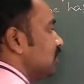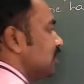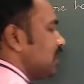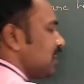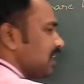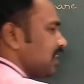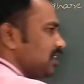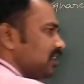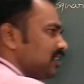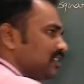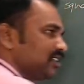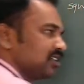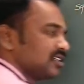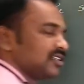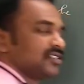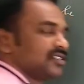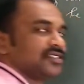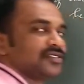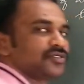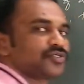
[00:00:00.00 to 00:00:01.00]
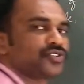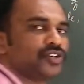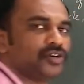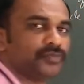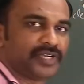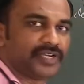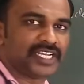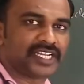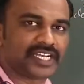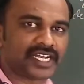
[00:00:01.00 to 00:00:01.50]
There are
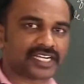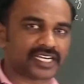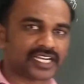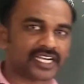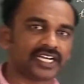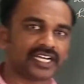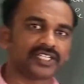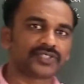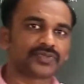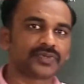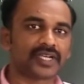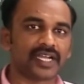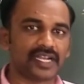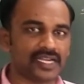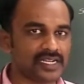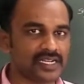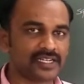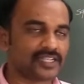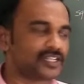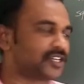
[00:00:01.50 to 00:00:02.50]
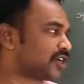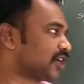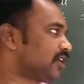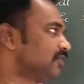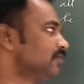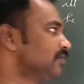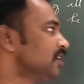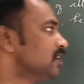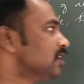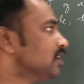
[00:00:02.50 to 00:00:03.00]
so many rectangles you can
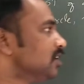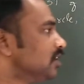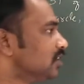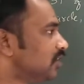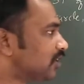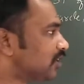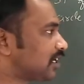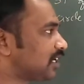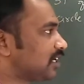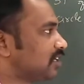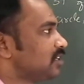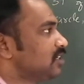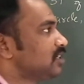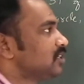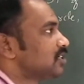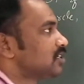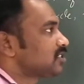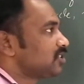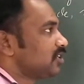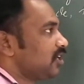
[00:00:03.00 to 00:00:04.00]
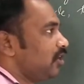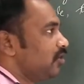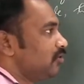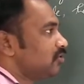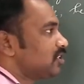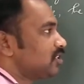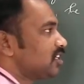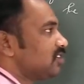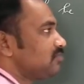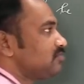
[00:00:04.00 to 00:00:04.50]
draw. Okay, so
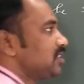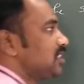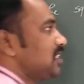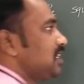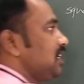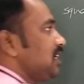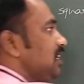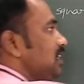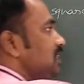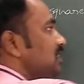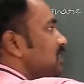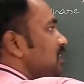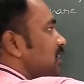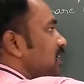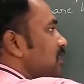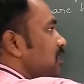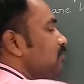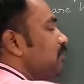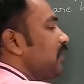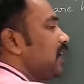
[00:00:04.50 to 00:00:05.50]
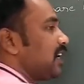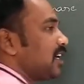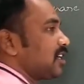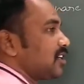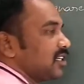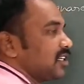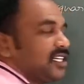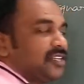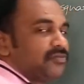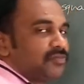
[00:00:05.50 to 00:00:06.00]
out of these
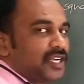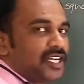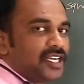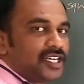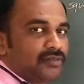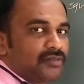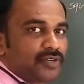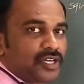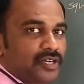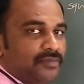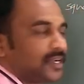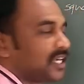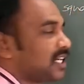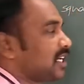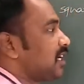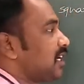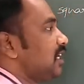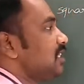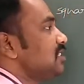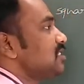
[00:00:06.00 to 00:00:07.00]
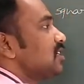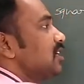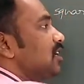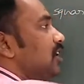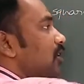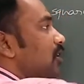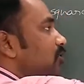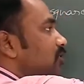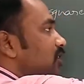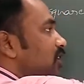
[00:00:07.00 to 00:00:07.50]
infinite number of
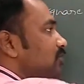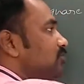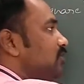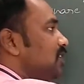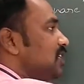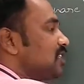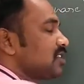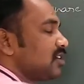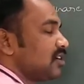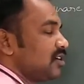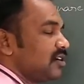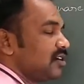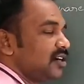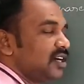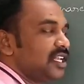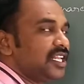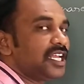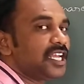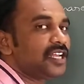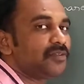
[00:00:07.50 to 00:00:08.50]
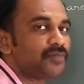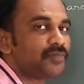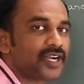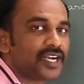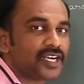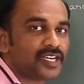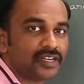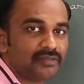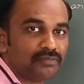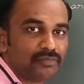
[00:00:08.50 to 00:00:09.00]
rectangles, out of these all
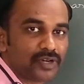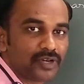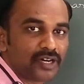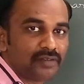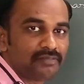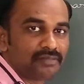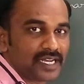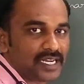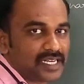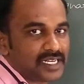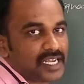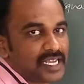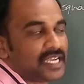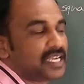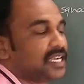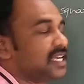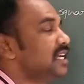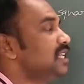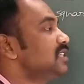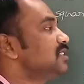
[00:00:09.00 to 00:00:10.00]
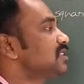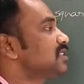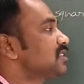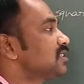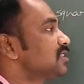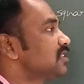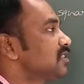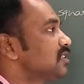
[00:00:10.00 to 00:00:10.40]
infinite number of rectangles,